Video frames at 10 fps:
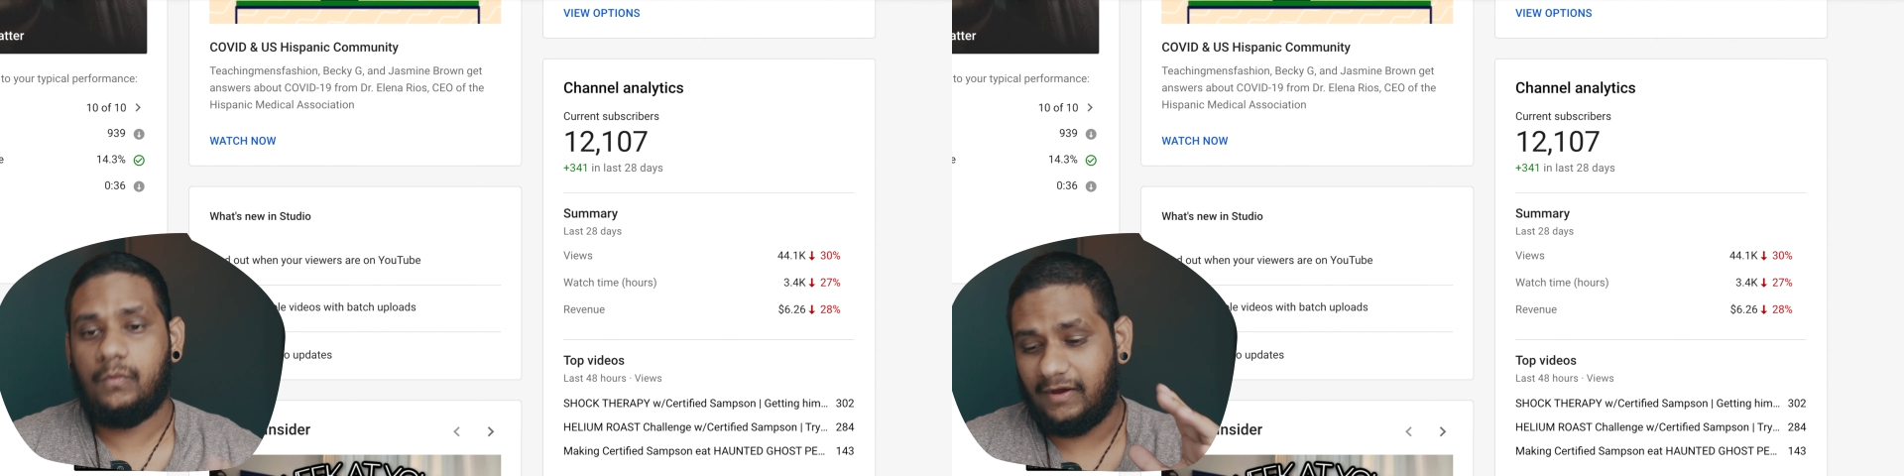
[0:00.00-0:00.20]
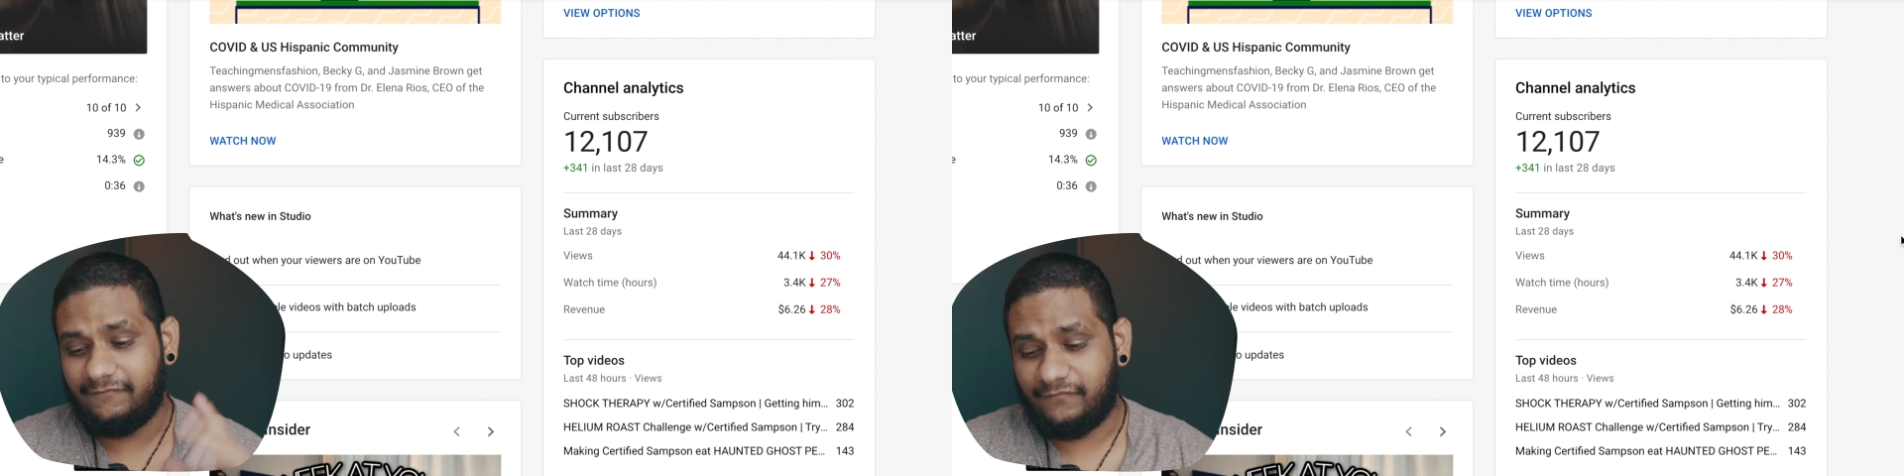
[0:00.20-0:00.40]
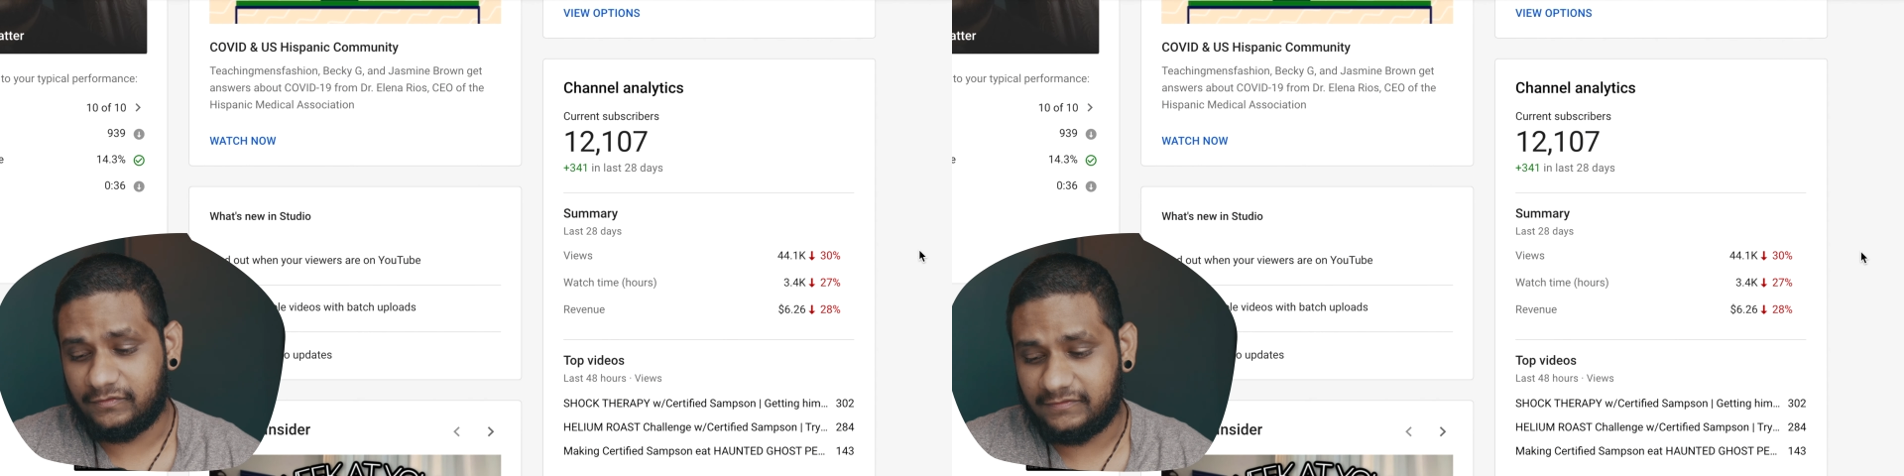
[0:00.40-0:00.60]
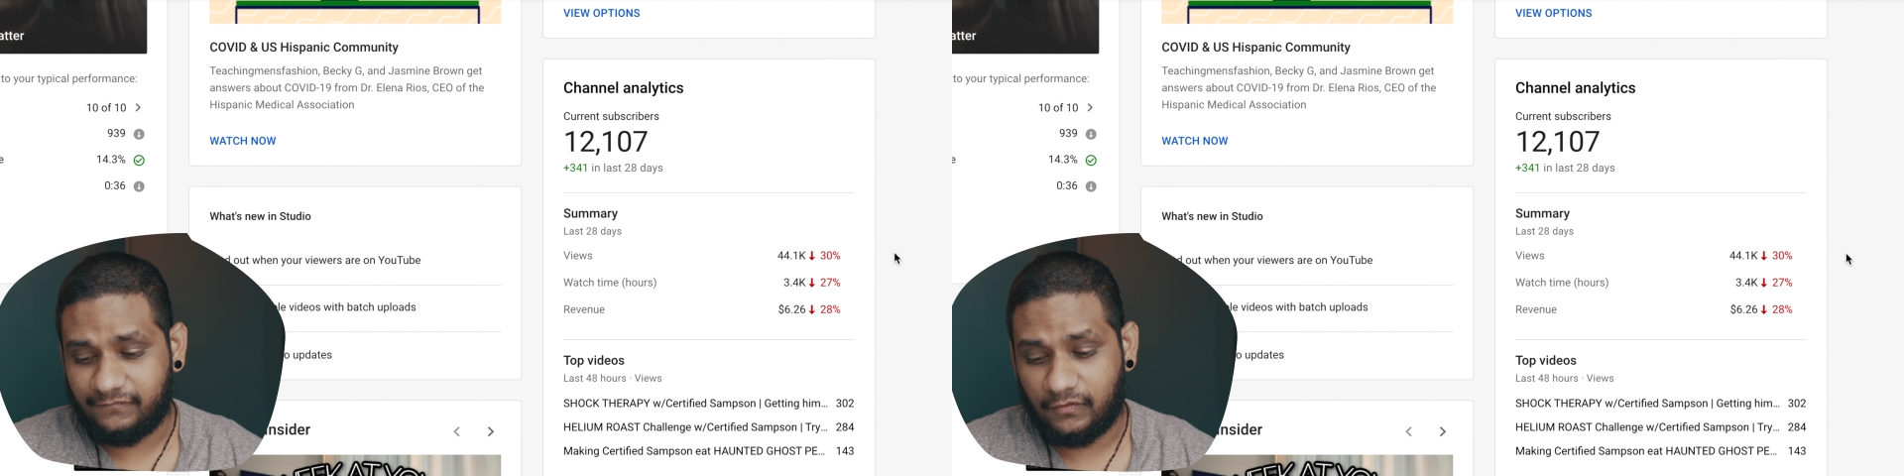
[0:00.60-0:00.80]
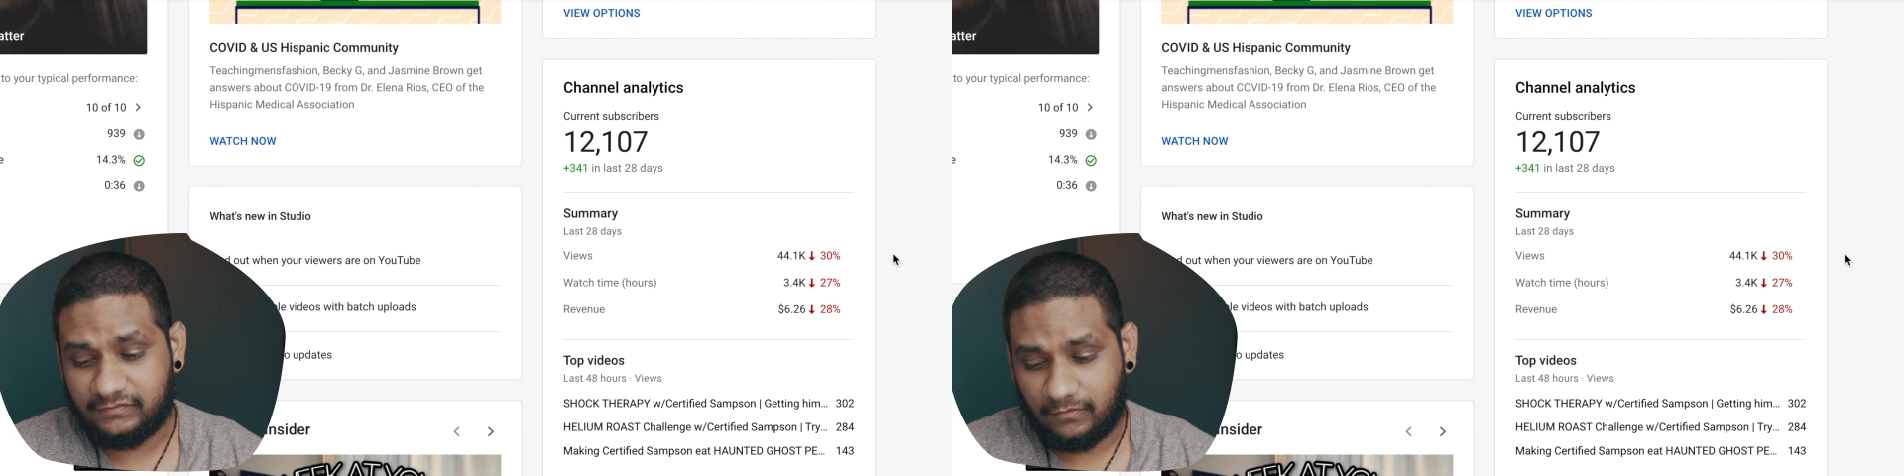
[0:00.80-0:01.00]
We have
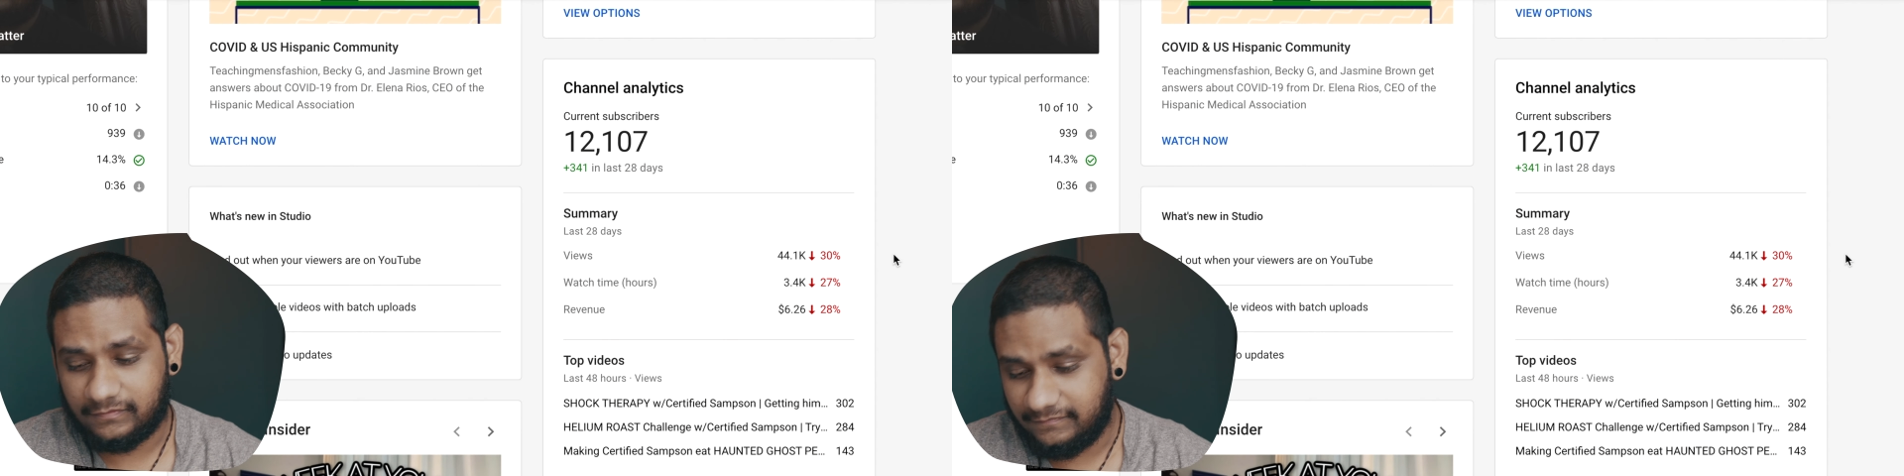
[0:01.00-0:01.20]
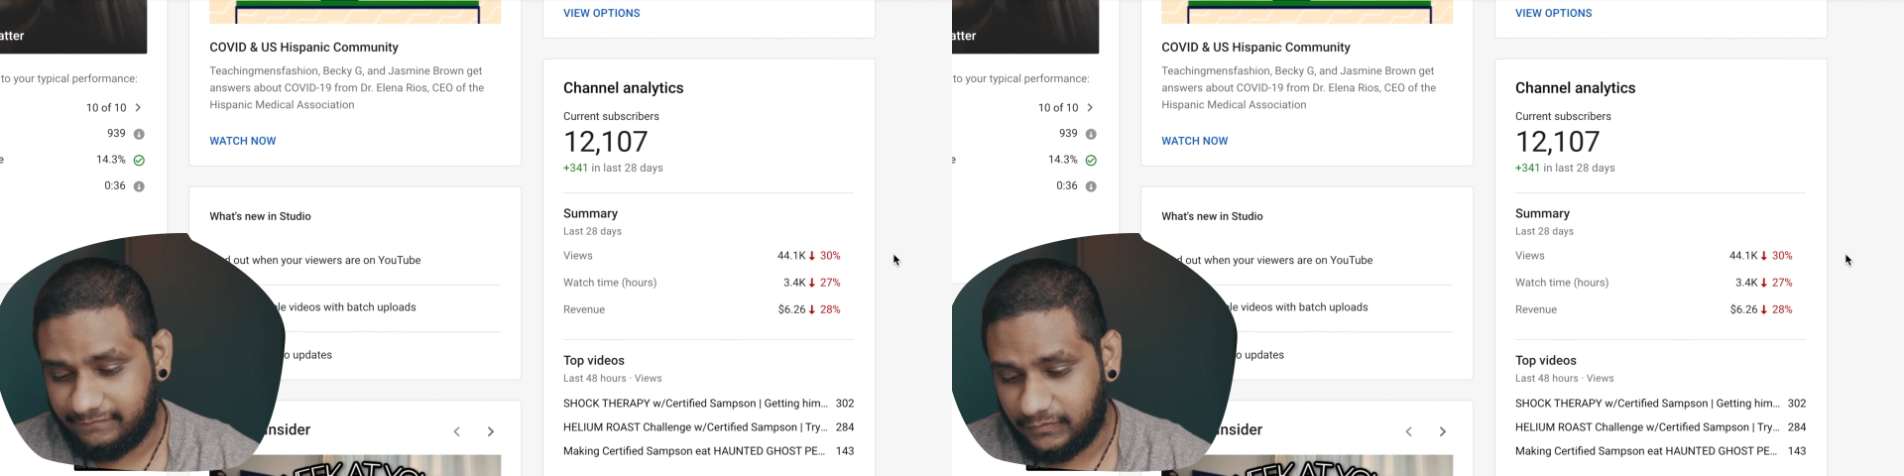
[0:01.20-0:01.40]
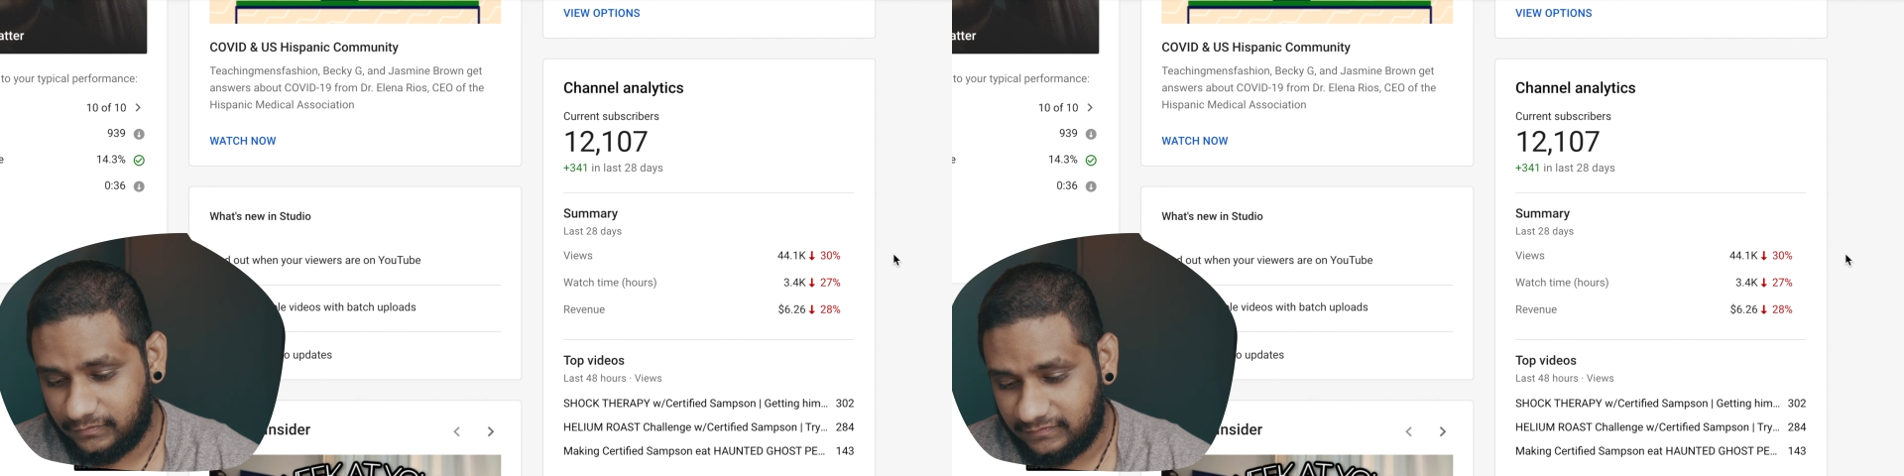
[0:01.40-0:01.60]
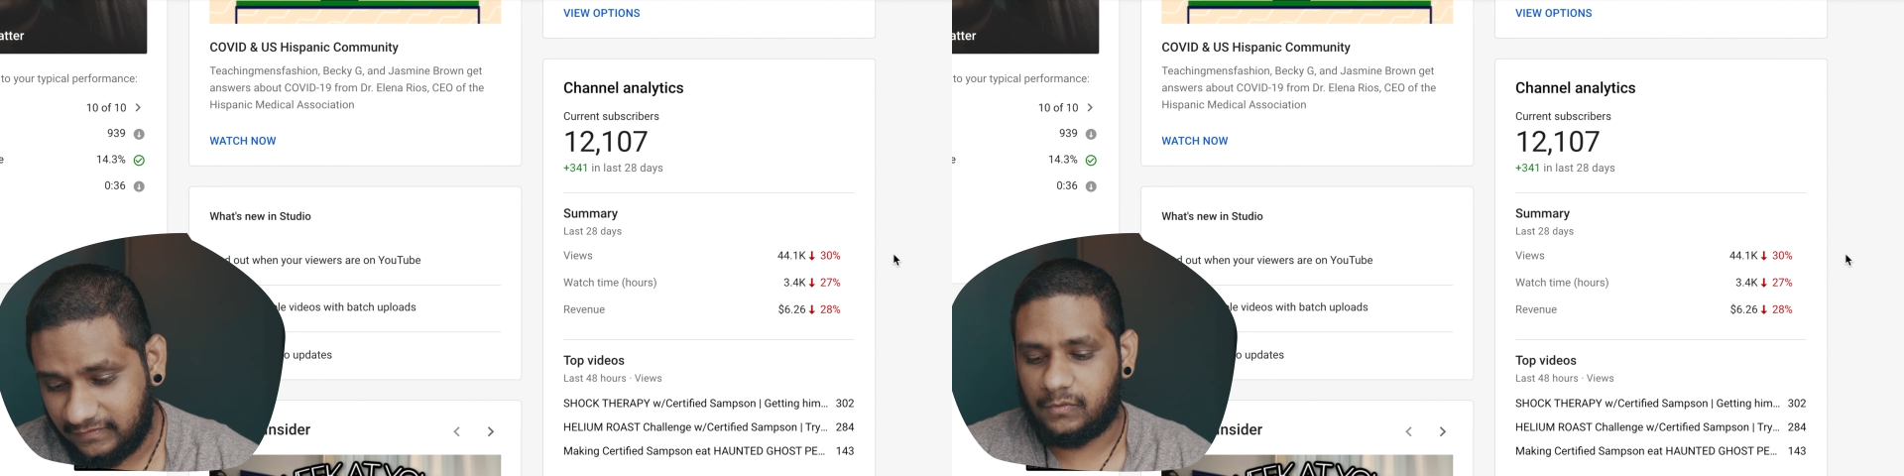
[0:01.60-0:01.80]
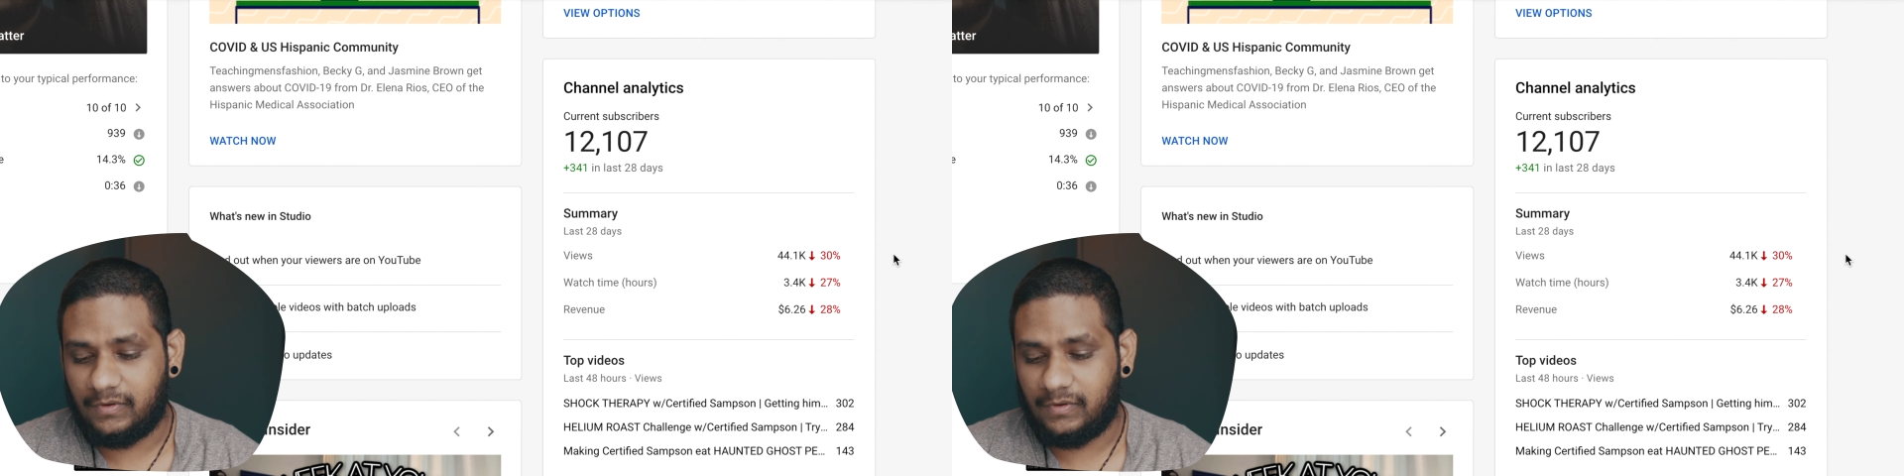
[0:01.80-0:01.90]
44,000 views.